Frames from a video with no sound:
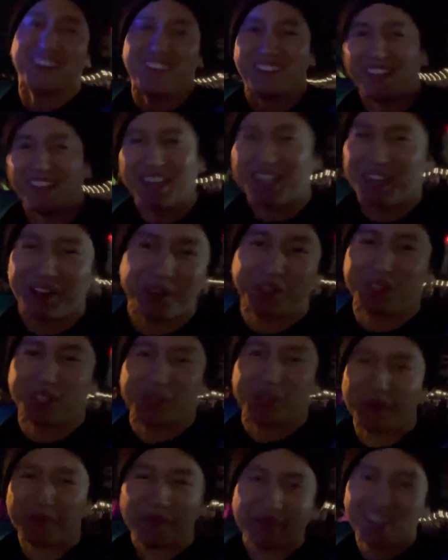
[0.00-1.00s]
YouTube than YouTube.
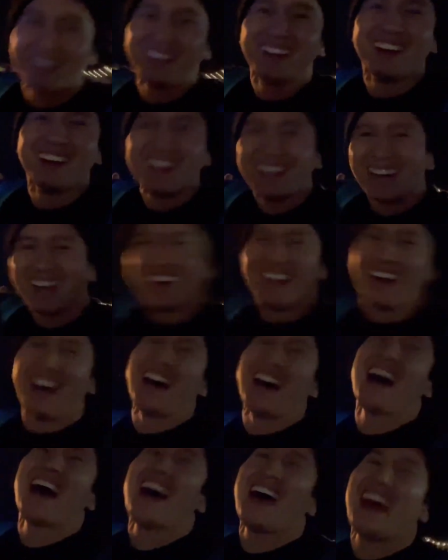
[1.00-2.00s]
Live doesn't even
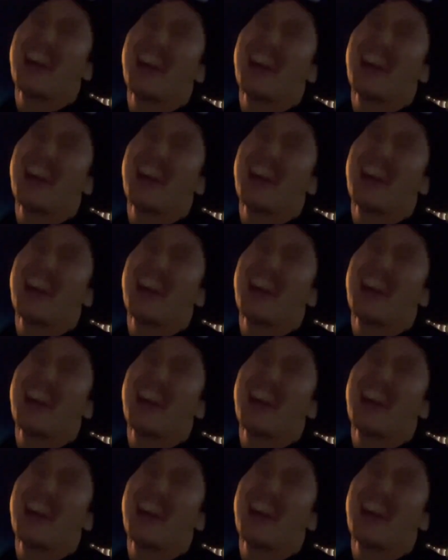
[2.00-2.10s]
capture